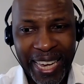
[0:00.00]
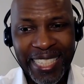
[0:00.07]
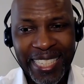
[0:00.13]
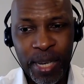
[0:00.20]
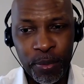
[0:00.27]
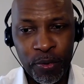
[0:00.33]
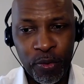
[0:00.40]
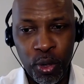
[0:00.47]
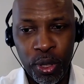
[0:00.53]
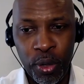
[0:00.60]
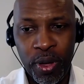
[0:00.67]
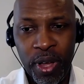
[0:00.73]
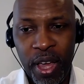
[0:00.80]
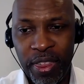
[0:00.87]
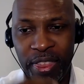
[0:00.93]
tips for you.
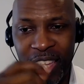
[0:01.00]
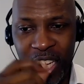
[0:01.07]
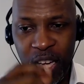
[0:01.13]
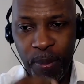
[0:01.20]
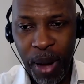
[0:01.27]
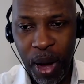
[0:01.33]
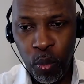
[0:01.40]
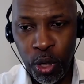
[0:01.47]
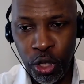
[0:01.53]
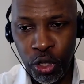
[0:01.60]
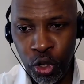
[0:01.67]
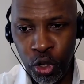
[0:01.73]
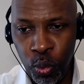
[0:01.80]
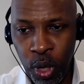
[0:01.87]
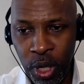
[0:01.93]
Think about what you
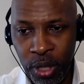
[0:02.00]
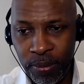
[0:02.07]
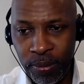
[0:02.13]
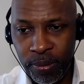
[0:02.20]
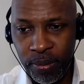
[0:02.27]
do want.